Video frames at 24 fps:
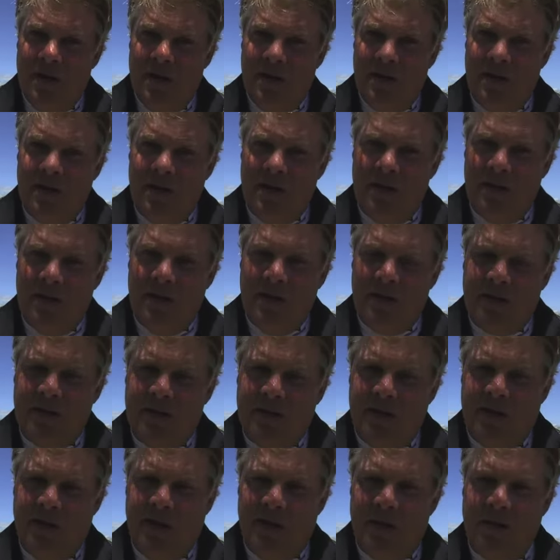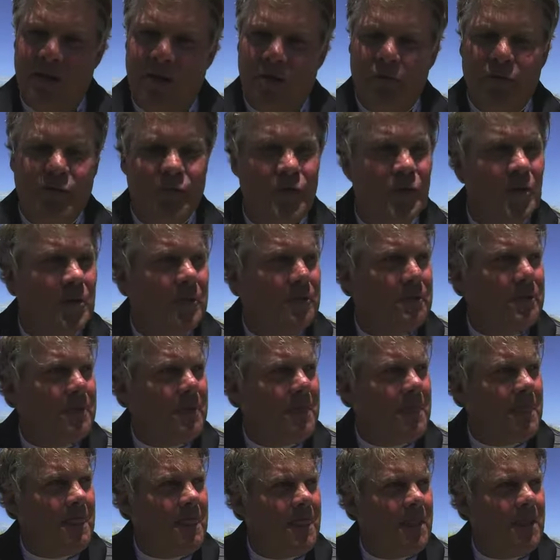It kind of
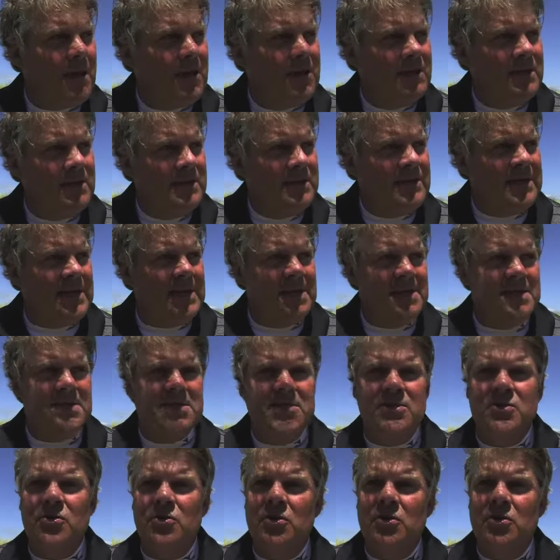tests